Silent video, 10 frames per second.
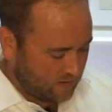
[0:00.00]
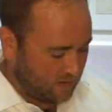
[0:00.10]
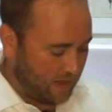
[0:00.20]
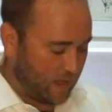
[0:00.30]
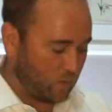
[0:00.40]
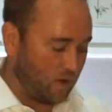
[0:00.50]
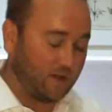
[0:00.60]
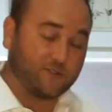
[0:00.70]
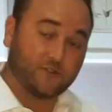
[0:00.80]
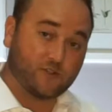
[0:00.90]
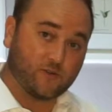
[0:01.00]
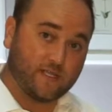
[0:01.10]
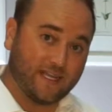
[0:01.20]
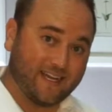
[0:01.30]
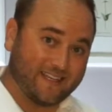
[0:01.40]
And we'll also
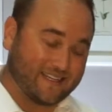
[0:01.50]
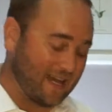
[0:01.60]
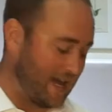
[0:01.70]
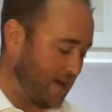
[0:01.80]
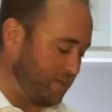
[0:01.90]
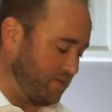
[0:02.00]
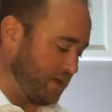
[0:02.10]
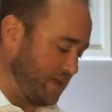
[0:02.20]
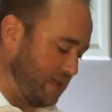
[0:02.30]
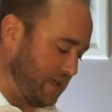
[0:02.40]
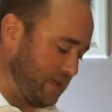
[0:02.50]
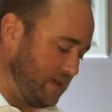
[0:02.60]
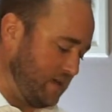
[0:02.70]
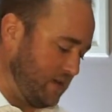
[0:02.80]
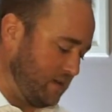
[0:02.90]
treat on the top of the knee
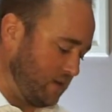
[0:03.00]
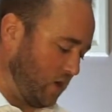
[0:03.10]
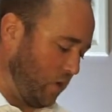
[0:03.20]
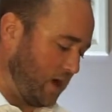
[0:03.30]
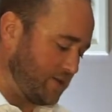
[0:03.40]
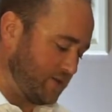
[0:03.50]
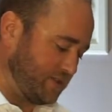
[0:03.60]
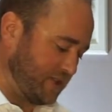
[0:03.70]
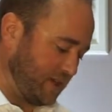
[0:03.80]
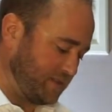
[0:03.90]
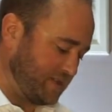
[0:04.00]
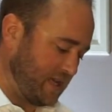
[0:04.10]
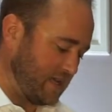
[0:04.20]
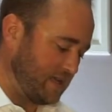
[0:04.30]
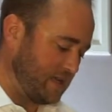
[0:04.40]
the quadriceps
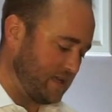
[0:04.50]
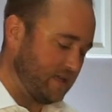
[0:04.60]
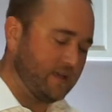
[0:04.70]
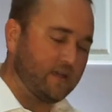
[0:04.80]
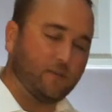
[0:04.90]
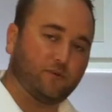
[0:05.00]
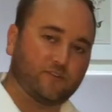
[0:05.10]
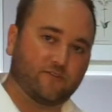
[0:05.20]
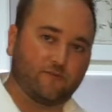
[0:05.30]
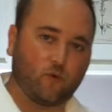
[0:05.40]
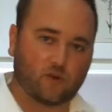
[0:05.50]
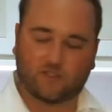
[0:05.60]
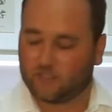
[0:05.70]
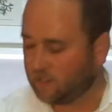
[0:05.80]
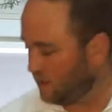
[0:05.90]
tendon that puts
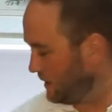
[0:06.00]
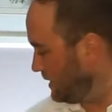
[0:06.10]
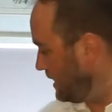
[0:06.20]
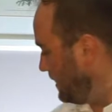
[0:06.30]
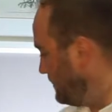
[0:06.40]
force into the knee.